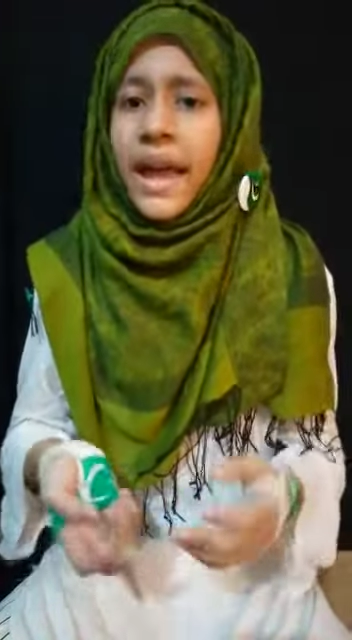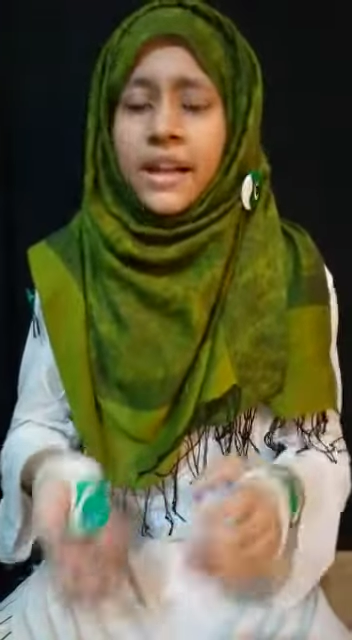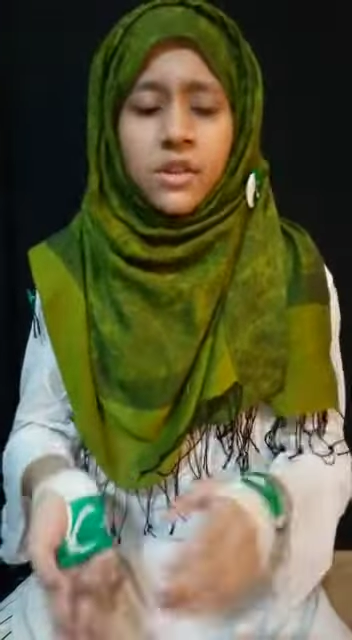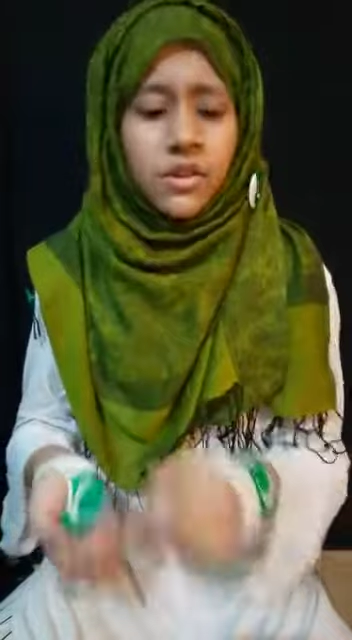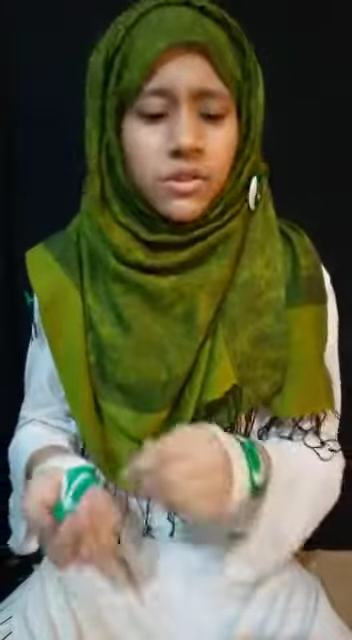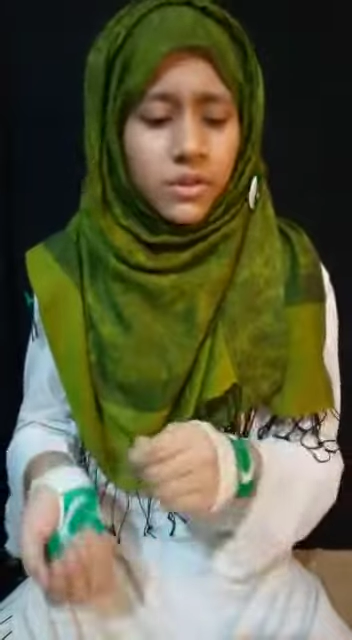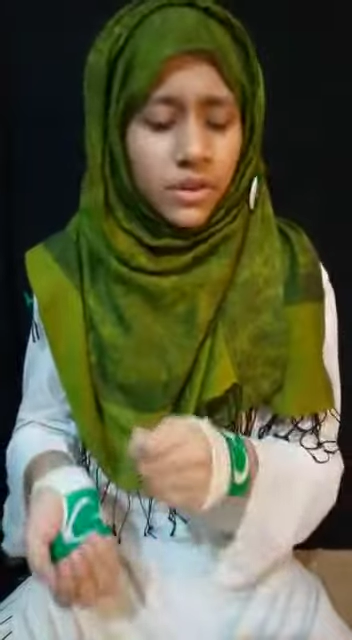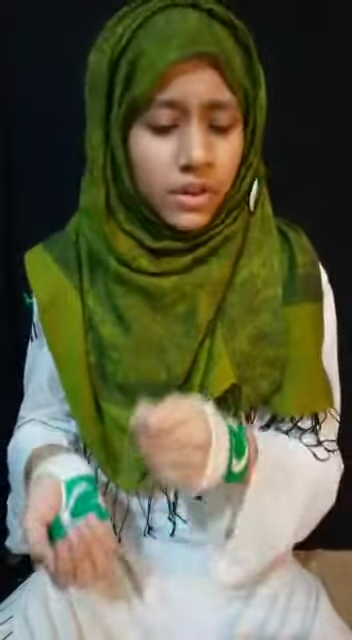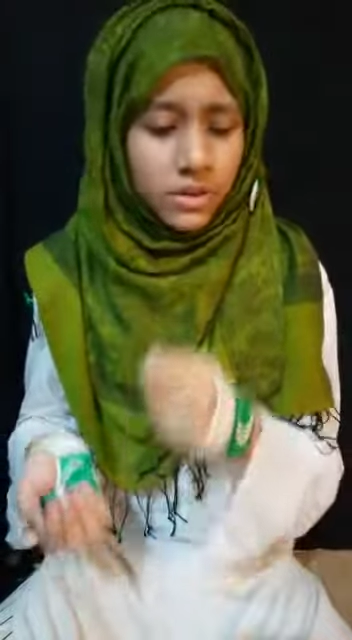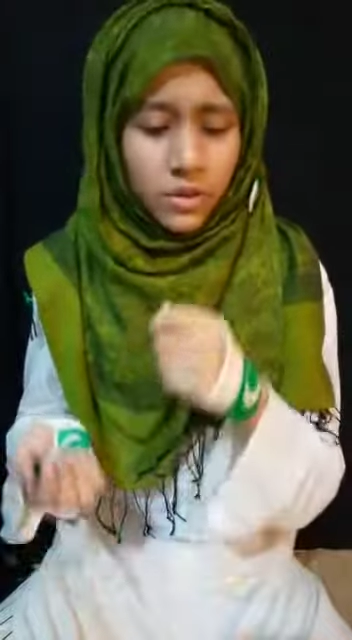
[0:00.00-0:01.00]
and don't
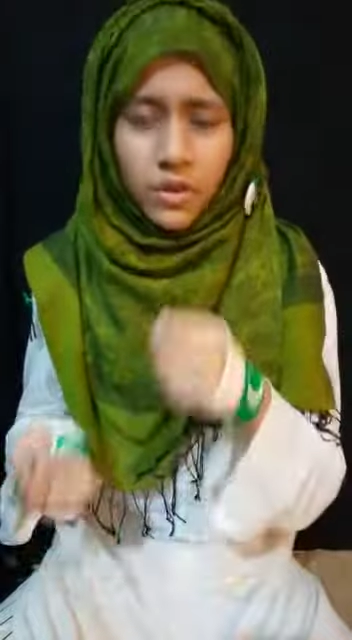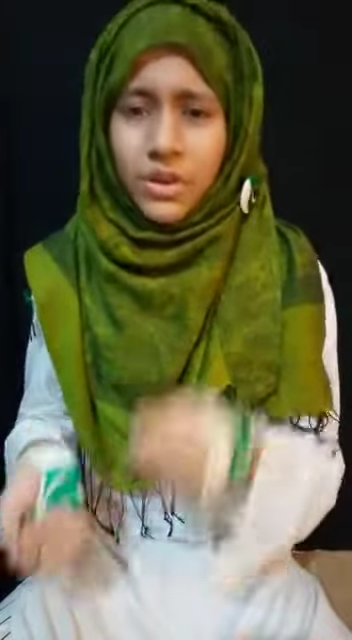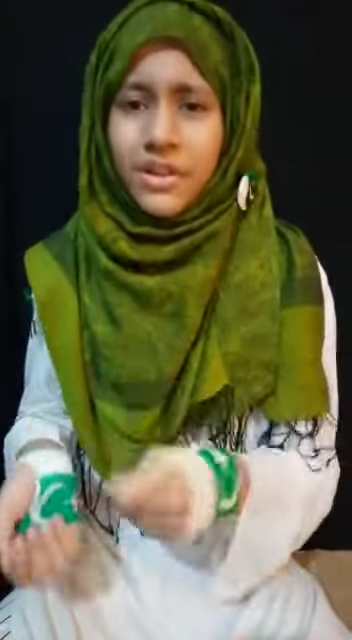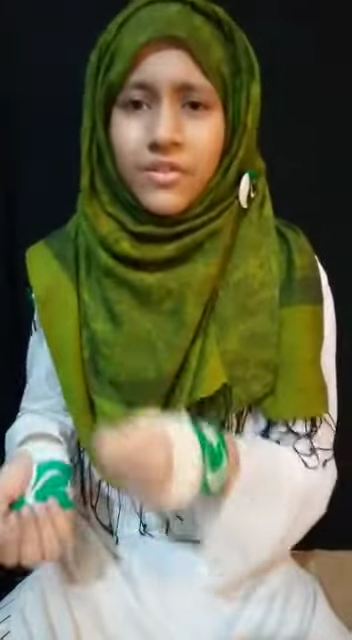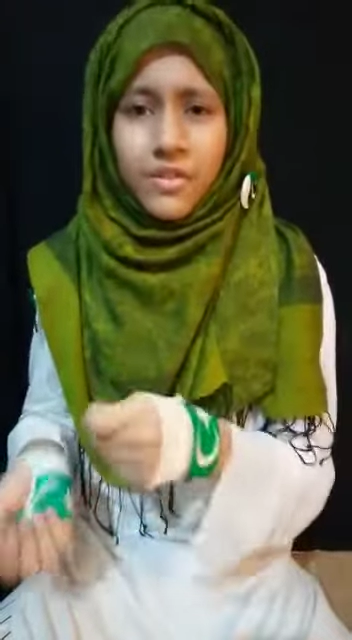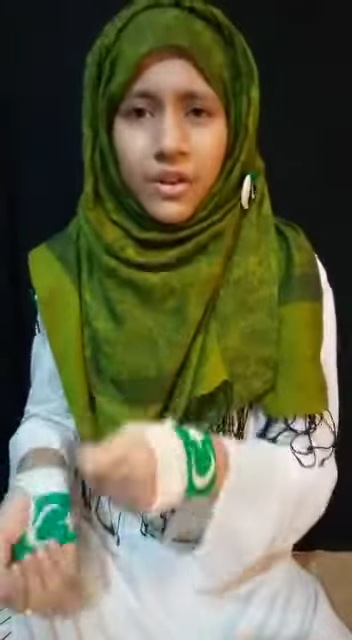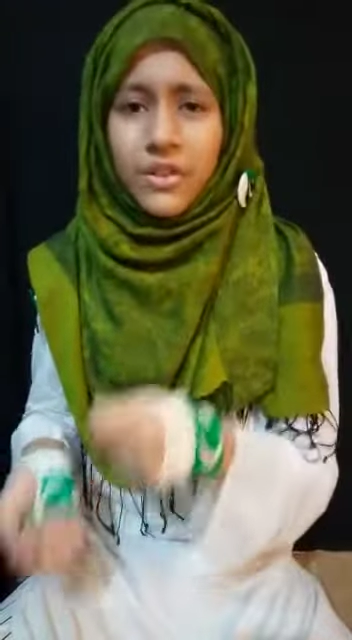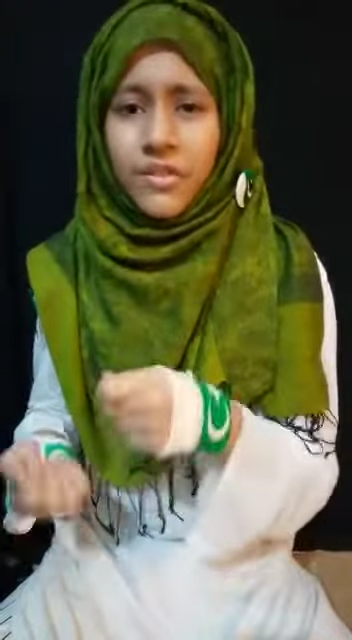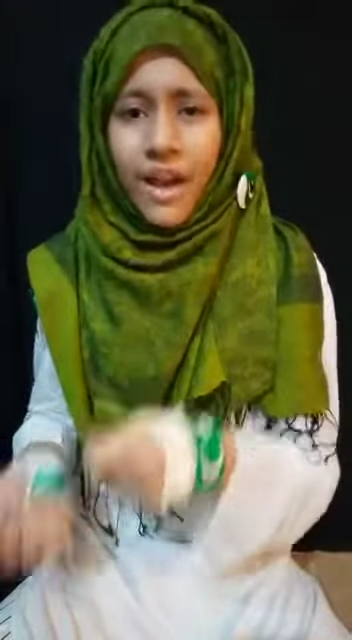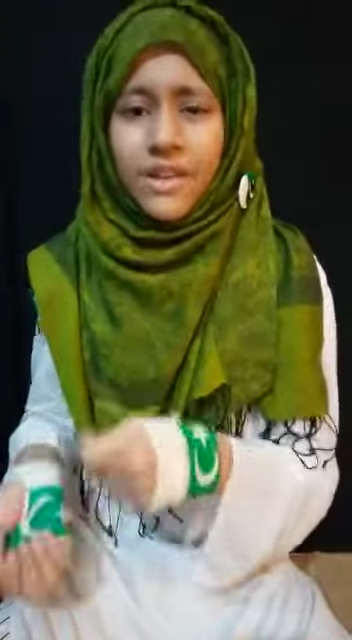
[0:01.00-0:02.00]
throw your
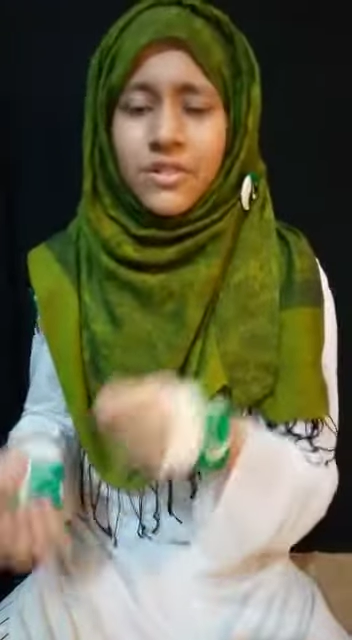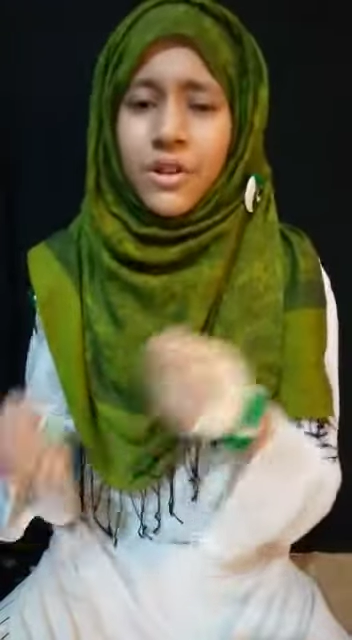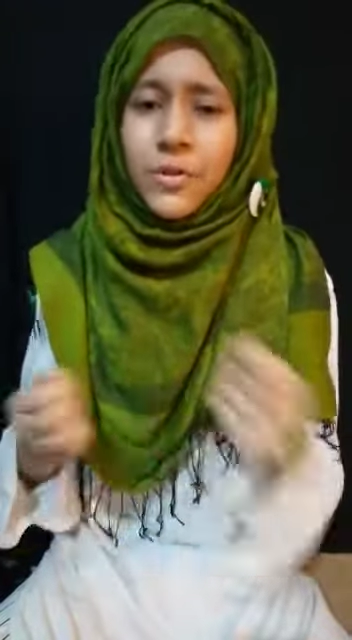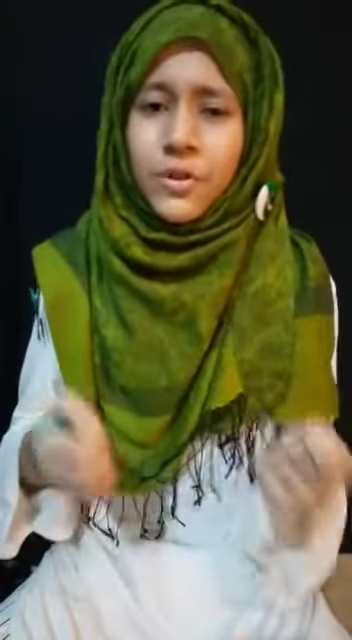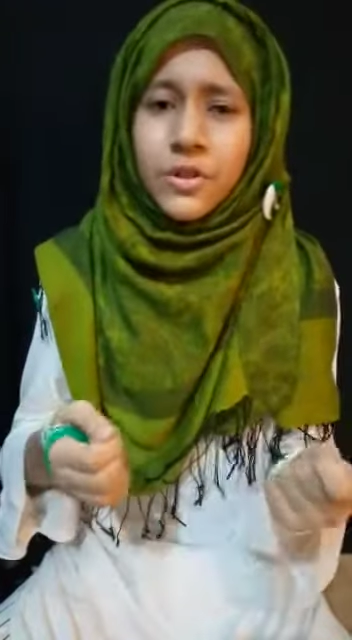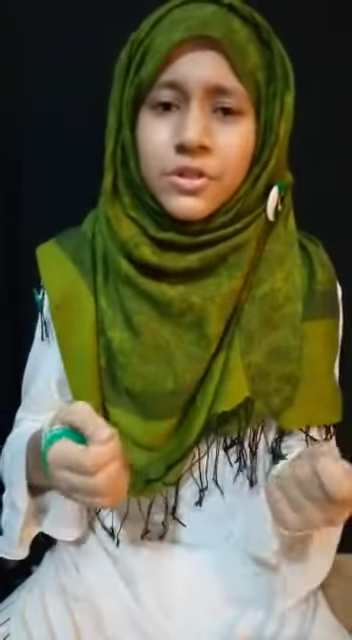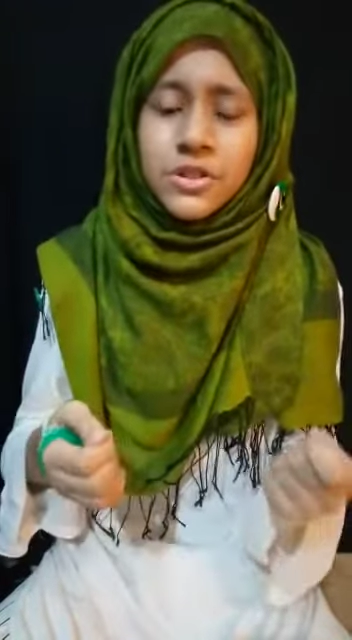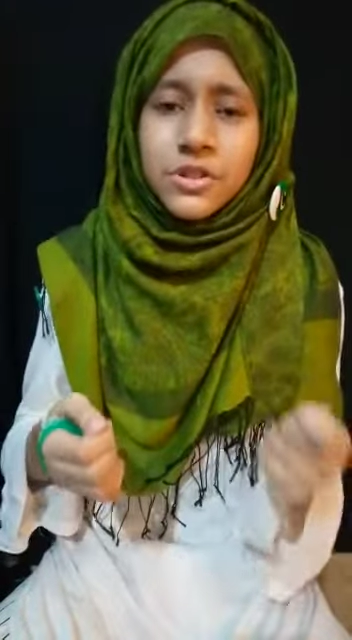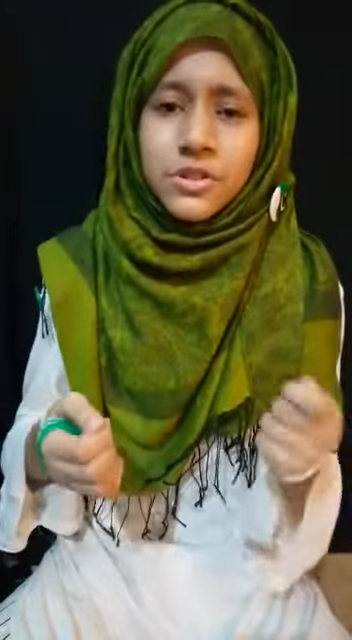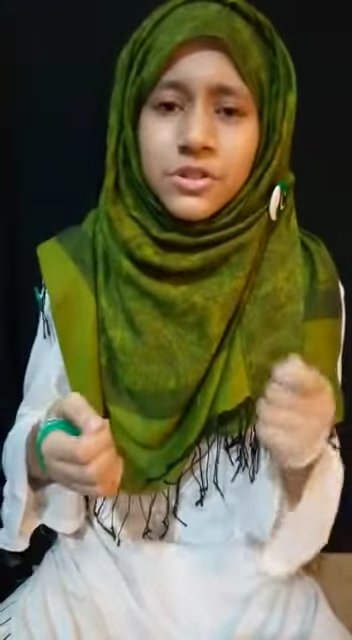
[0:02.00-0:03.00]
trash on
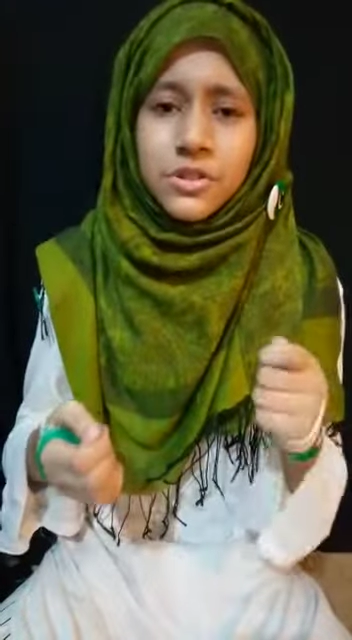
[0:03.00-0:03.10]
roads.